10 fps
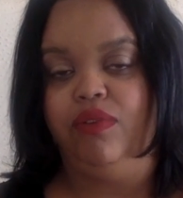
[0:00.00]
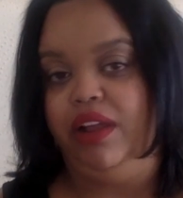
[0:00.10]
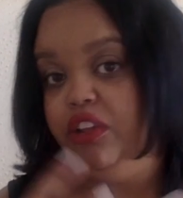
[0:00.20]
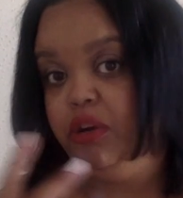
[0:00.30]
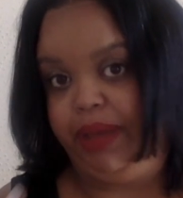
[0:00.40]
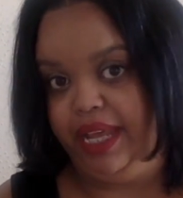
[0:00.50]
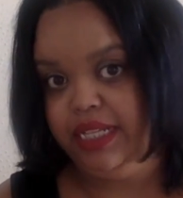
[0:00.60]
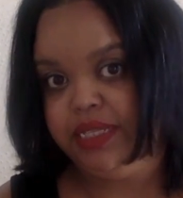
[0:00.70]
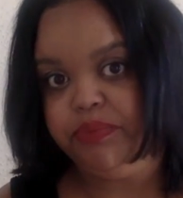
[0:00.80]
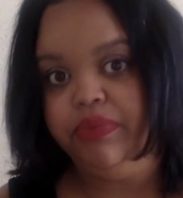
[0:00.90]
around their
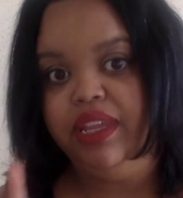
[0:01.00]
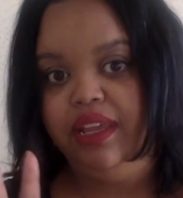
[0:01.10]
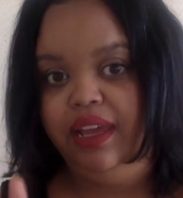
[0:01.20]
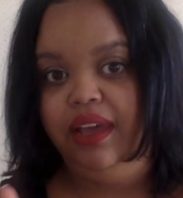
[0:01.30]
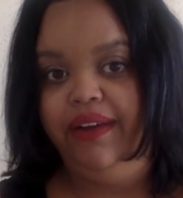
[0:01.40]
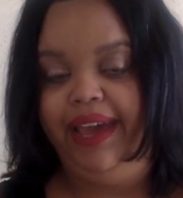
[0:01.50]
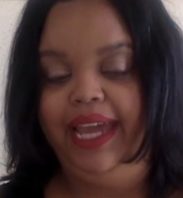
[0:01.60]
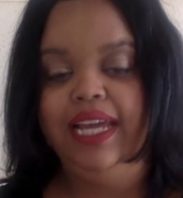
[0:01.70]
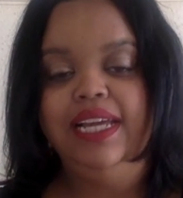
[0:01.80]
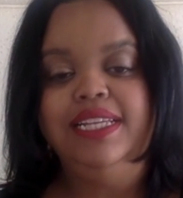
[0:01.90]
beds.
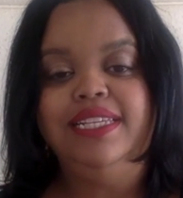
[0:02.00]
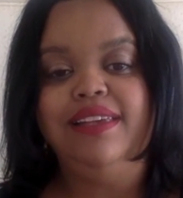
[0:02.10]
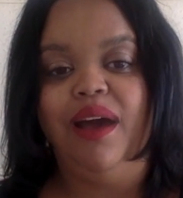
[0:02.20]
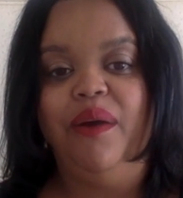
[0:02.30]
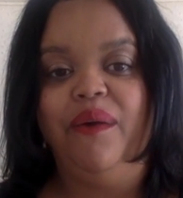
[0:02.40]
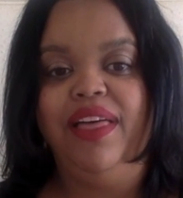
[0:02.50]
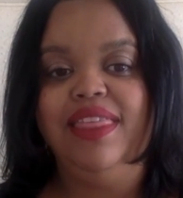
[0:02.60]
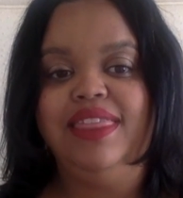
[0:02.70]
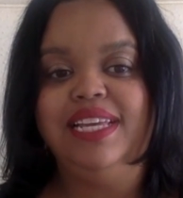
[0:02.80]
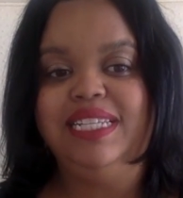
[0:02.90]
Okay, so
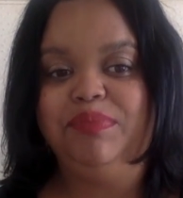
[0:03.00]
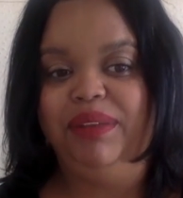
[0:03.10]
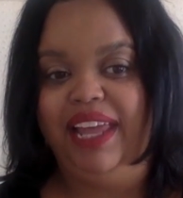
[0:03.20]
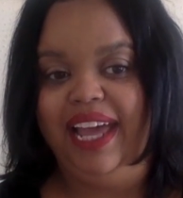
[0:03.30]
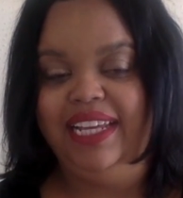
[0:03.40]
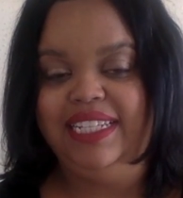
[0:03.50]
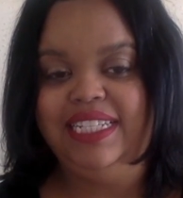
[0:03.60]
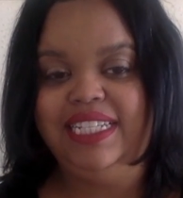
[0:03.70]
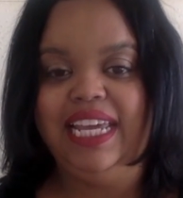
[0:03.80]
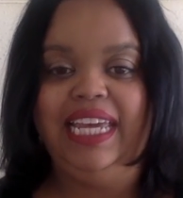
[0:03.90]
this
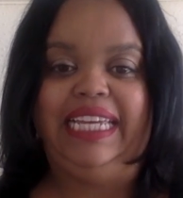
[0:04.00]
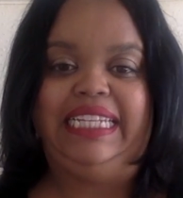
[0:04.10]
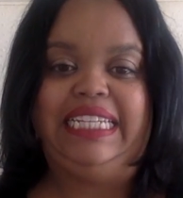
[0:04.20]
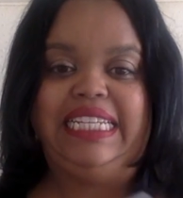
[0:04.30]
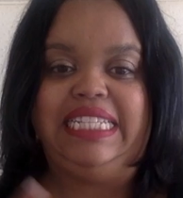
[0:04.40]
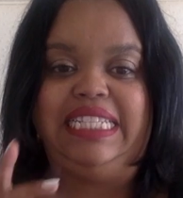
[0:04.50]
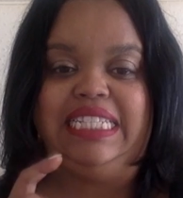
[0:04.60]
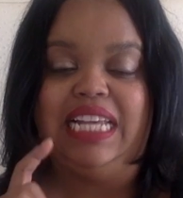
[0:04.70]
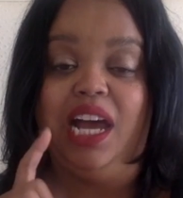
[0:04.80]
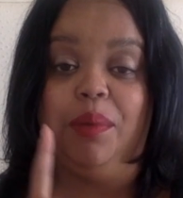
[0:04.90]
blend is
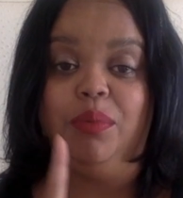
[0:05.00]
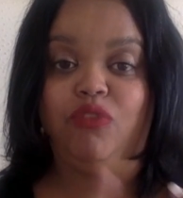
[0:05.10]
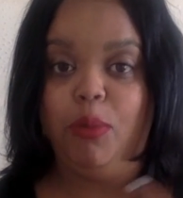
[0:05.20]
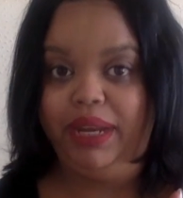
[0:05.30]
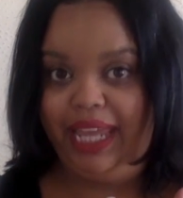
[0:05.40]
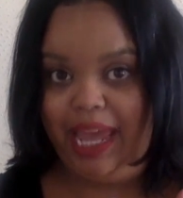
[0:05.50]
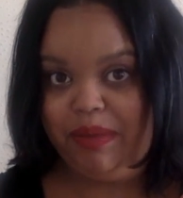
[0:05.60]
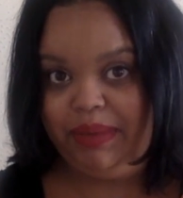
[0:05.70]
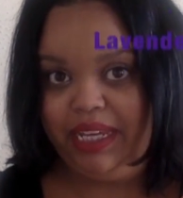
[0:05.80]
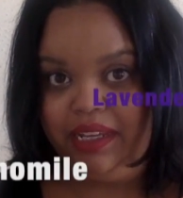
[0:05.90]
Roman
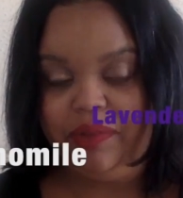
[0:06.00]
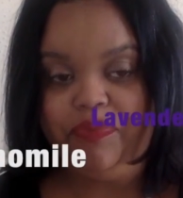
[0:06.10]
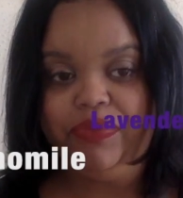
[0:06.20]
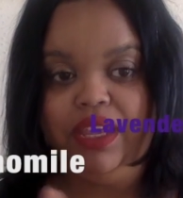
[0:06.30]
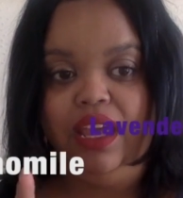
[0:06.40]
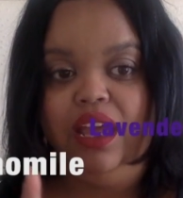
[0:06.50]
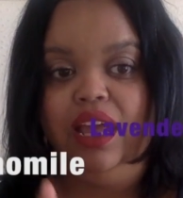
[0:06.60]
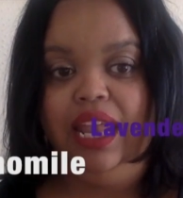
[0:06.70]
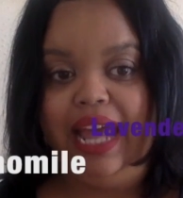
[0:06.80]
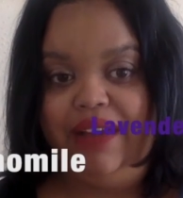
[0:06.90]
chamomile,
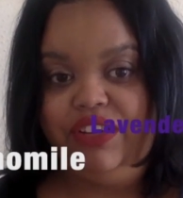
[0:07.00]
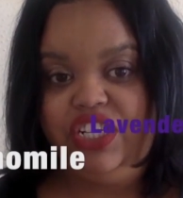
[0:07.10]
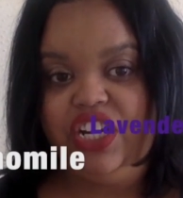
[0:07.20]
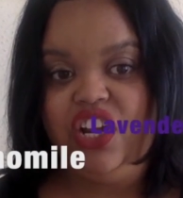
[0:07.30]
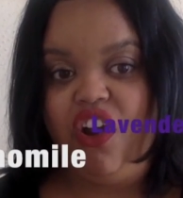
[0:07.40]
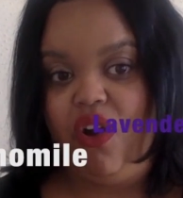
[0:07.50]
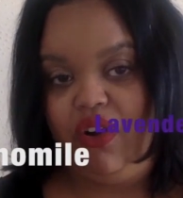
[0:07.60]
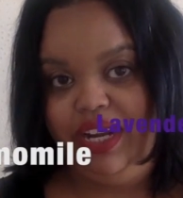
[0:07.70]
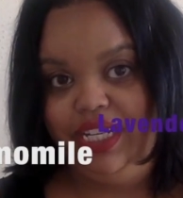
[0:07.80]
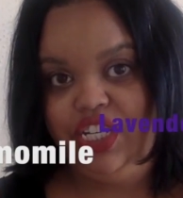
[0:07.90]
lavender, and
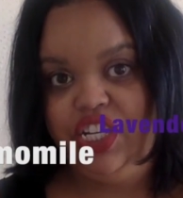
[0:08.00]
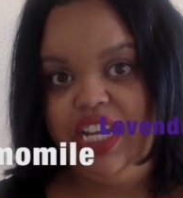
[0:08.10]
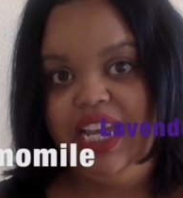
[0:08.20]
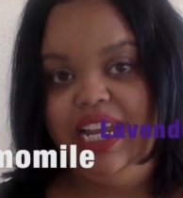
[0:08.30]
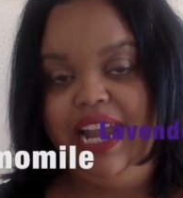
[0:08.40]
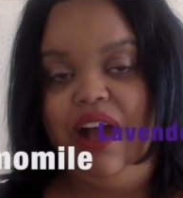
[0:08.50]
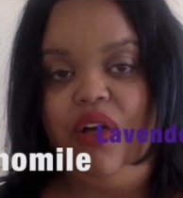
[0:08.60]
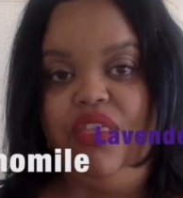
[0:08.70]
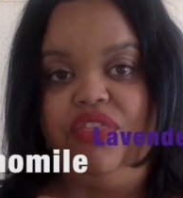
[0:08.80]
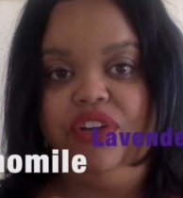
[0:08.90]
orange.
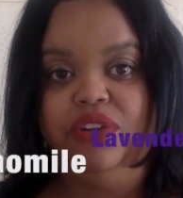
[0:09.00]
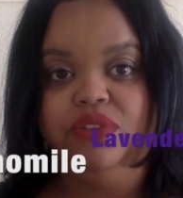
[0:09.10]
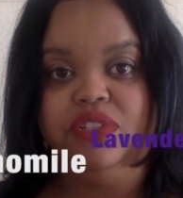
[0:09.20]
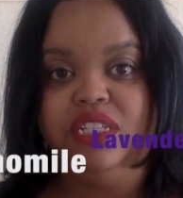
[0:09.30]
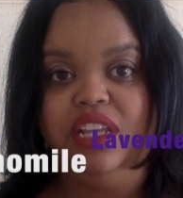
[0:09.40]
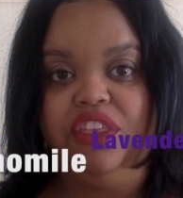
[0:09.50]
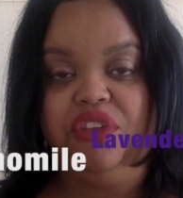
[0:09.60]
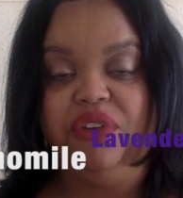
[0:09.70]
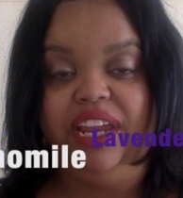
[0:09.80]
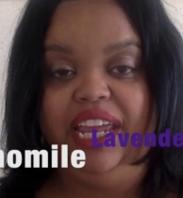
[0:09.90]
Now, those
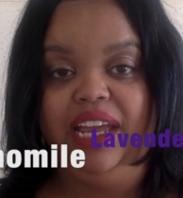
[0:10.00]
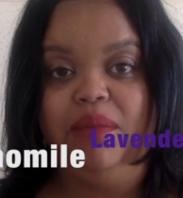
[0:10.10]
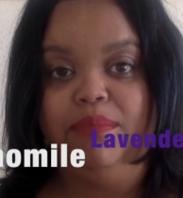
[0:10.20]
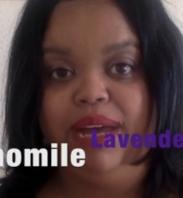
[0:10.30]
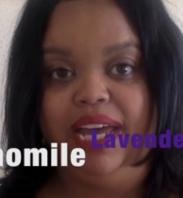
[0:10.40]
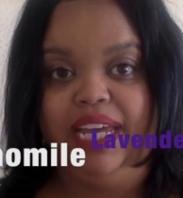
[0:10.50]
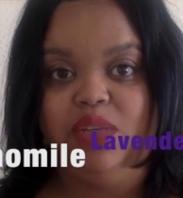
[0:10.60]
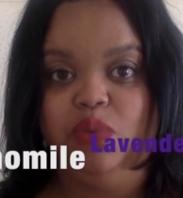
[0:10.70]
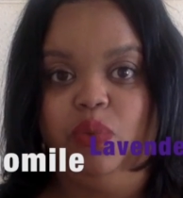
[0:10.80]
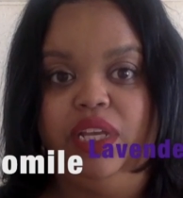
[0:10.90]
three
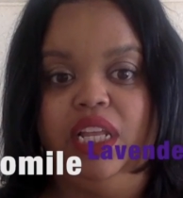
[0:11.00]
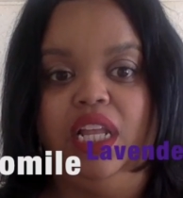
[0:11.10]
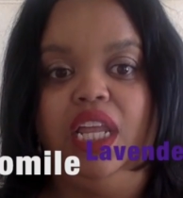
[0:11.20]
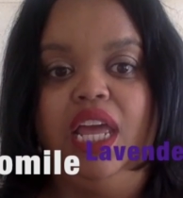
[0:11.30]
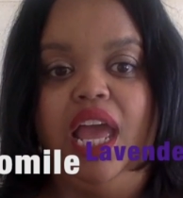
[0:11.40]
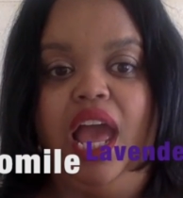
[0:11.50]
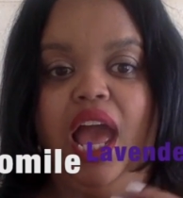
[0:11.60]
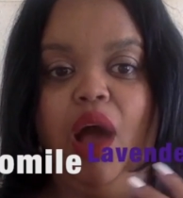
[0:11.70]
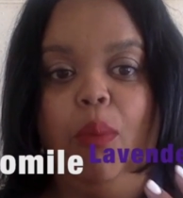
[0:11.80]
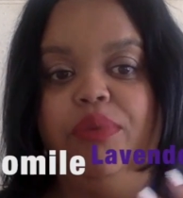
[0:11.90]
combined will
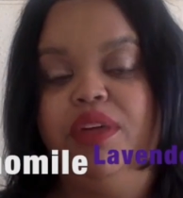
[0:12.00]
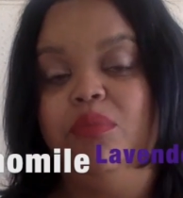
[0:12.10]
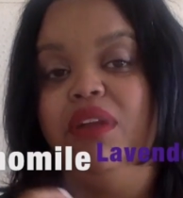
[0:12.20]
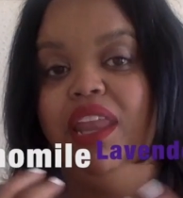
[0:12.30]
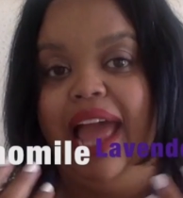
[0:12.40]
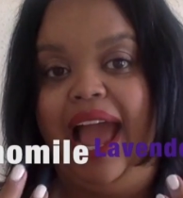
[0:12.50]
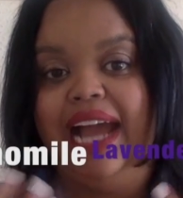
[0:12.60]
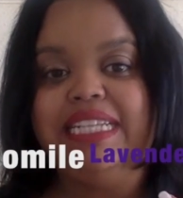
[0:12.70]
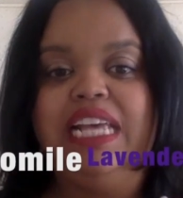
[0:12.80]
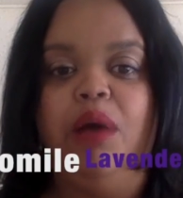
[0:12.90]
help them
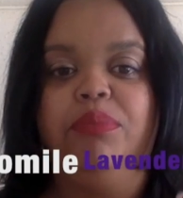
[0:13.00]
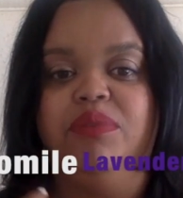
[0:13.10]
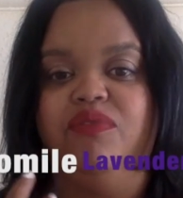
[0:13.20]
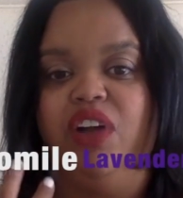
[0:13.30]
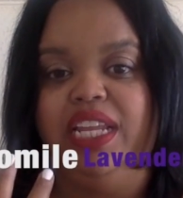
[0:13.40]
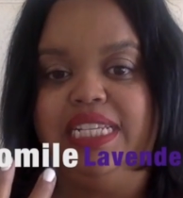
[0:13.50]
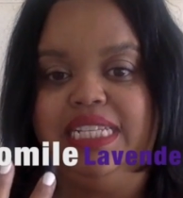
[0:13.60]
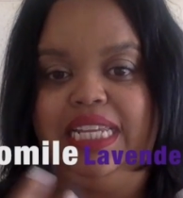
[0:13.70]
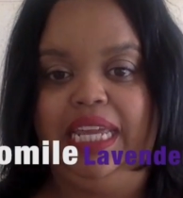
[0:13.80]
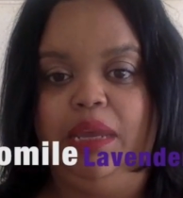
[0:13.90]
relax, help them fall
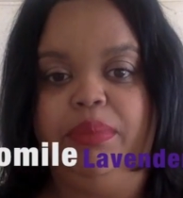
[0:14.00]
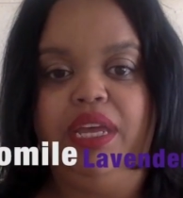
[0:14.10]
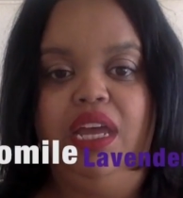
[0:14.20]
asleep.